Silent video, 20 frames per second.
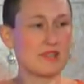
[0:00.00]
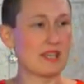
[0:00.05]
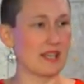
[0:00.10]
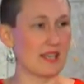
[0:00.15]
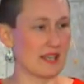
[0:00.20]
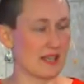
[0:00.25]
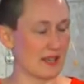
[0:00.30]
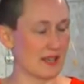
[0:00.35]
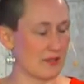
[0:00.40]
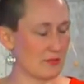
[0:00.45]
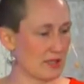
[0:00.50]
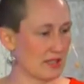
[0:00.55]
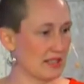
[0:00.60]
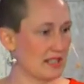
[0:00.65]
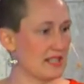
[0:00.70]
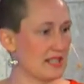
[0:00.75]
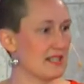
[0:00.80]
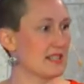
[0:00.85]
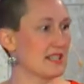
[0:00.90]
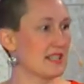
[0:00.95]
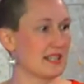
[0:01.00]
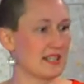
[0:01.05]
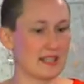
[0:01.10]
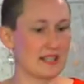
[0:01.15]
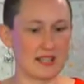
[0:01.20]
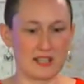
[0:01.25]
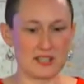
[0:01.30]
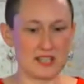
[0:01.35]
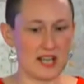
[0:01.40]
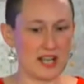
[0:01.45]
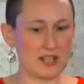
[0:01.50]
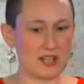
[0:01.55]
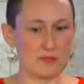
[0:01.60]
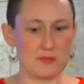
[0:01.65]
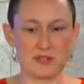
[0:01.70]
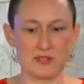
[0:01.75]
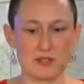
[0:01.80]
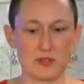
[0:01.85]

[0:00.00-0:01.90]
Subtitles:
and releasing and not attachment.